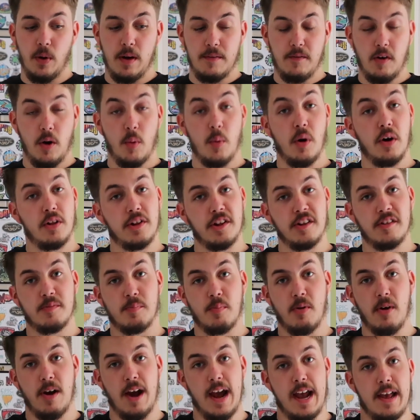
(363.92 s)
if I wanted to
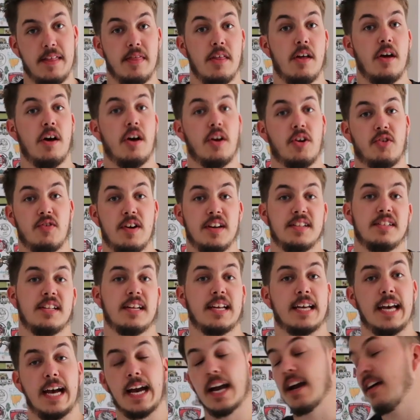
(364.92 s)
spray the
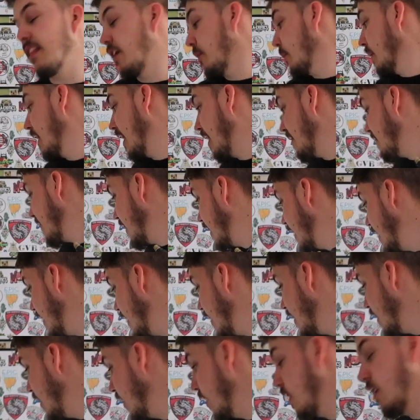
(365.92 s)
crested gecko that we have here,